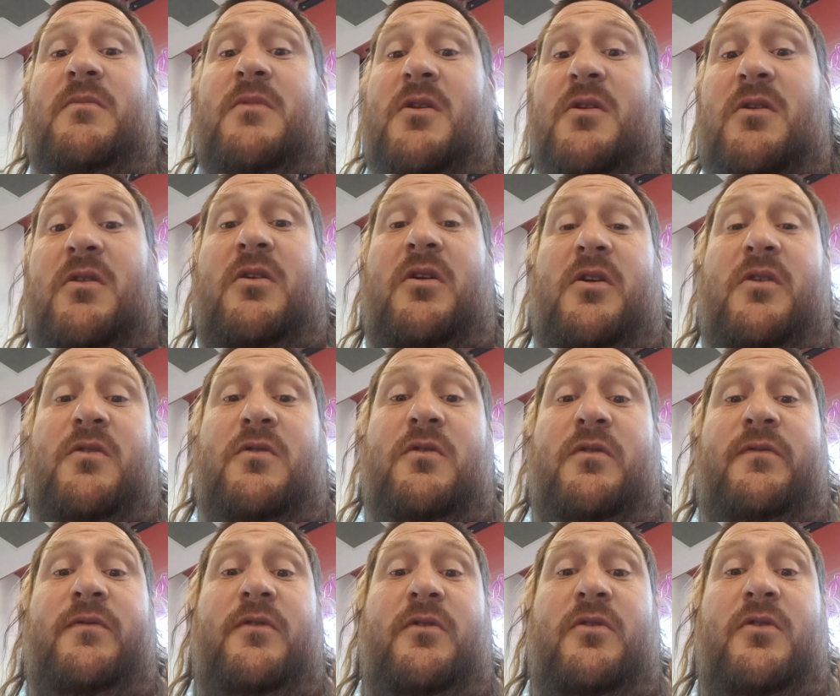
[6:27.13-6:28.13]
I don't like
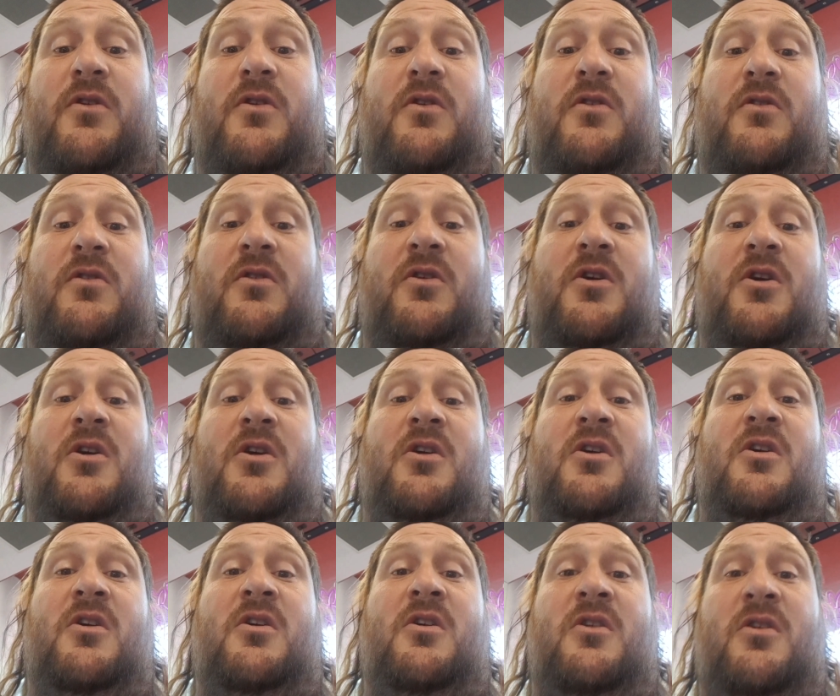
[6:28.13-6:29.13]
Hawthorn. No
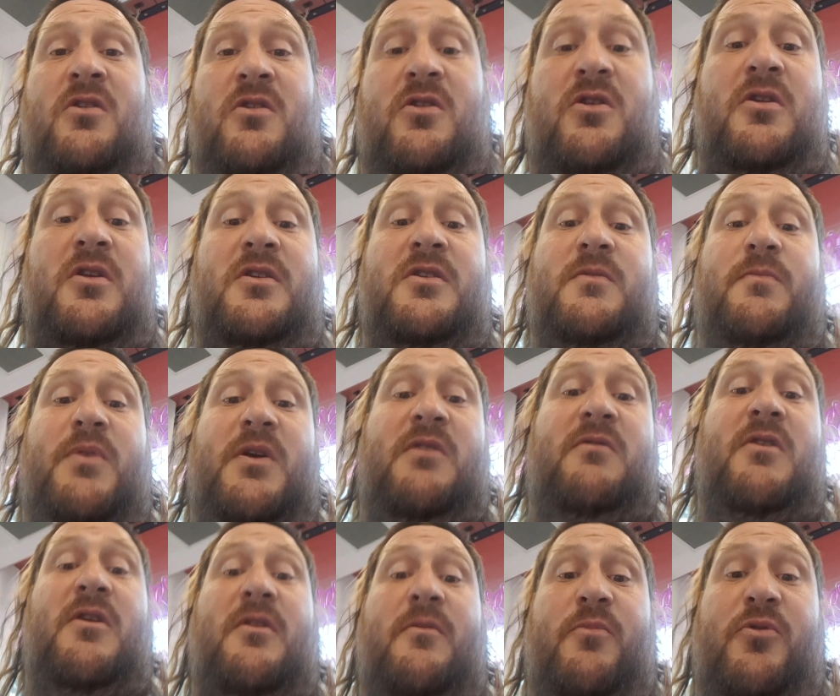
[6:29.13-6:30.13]
need to beat
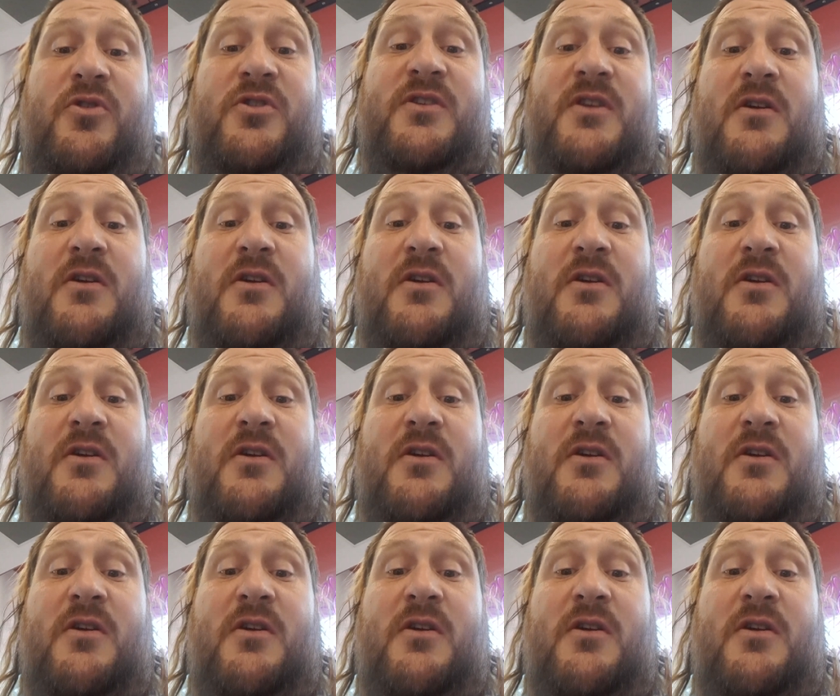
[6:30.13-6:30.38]
around the bush.